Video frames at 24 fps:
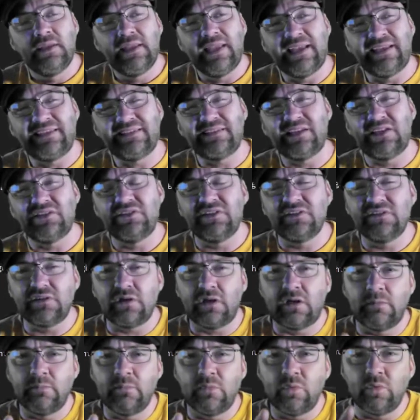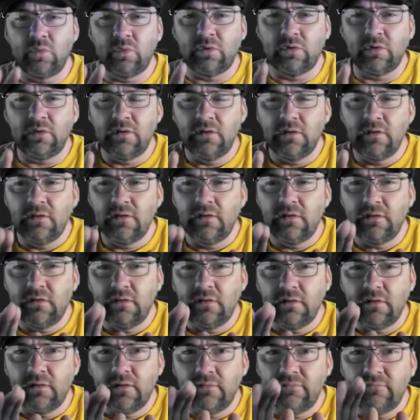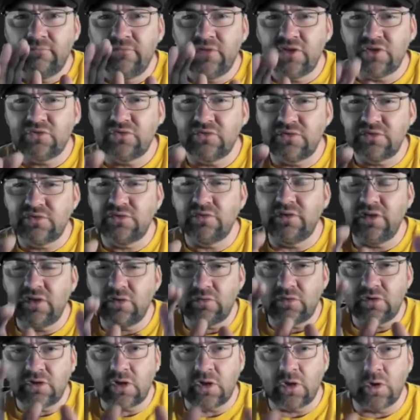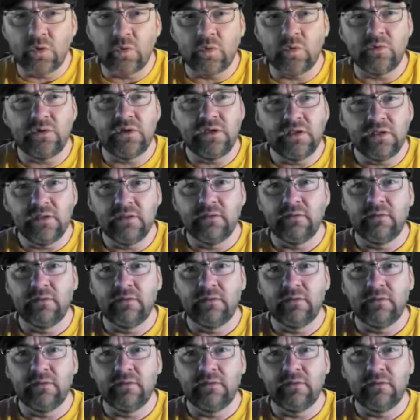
Extensions are more Visual Studio Code